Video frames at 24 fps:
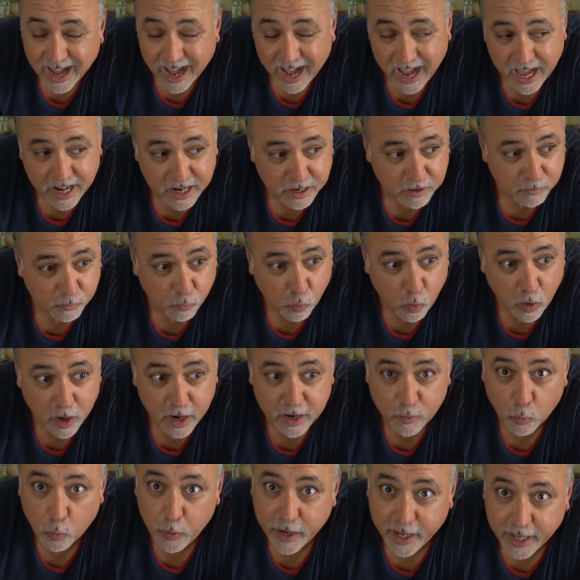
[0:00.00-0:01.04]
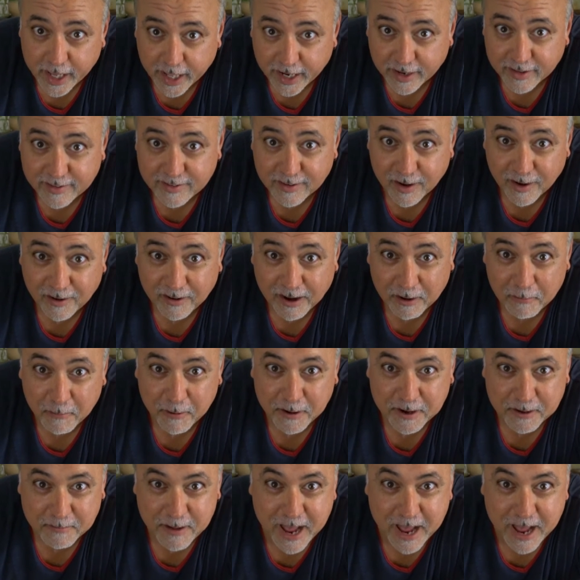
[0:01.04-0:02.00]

I didn't want to wing it, so I wanted to